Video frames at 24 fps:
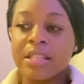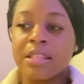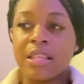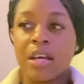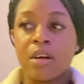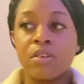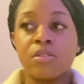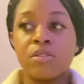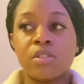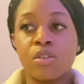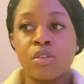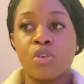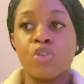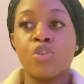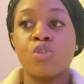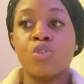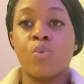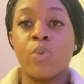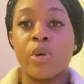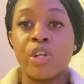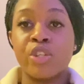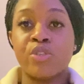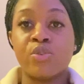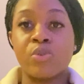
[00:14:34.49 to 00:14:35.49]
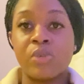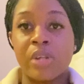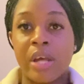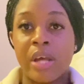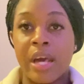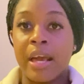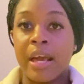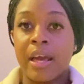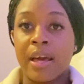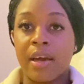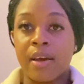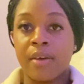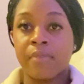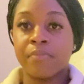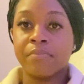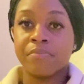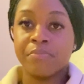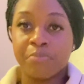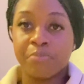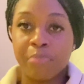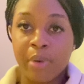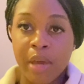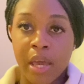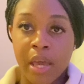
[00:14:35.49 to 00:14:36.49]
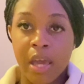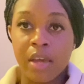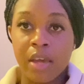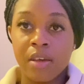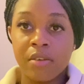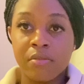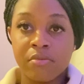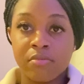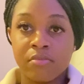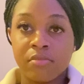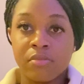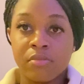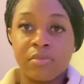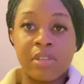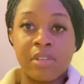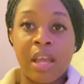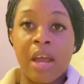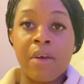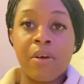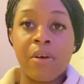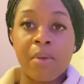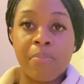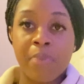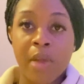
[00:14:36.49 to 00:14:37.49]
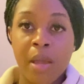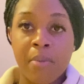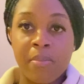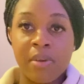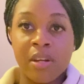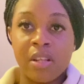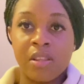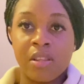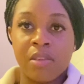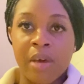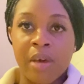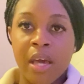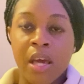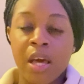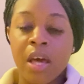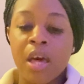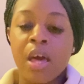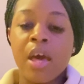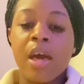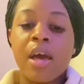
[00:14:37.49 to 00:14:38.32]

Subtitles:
That'll tell you where to like pay direct payment at the bank.